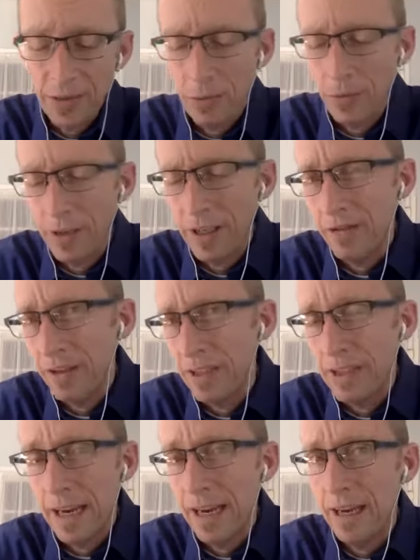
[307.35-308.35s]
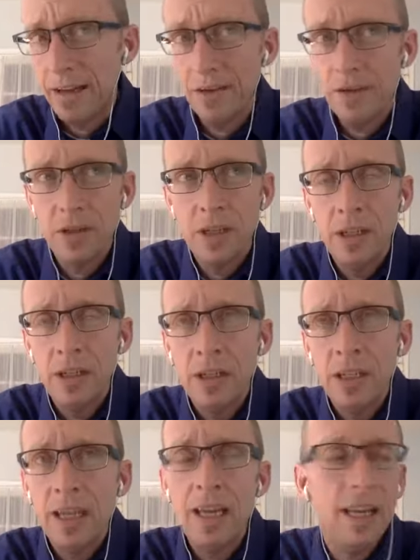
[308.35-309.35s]
So think of this as
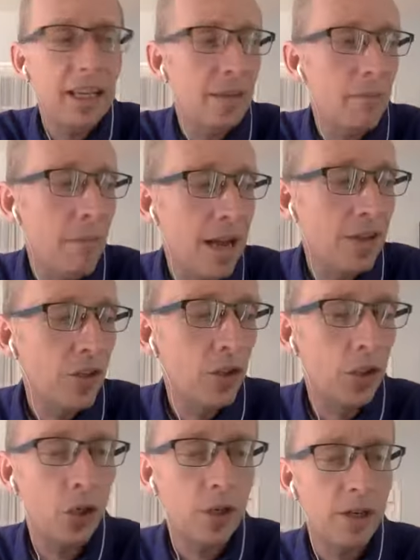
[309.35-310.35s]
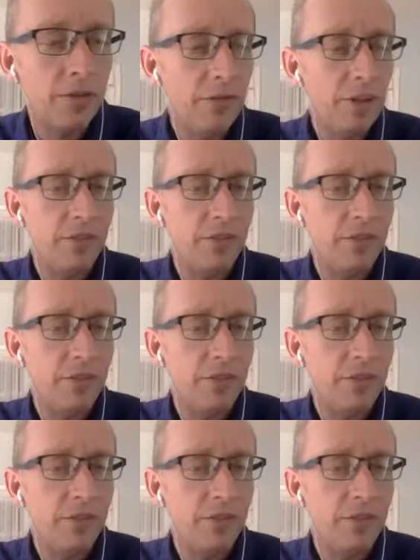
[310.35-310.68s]
kind of like in Messenger.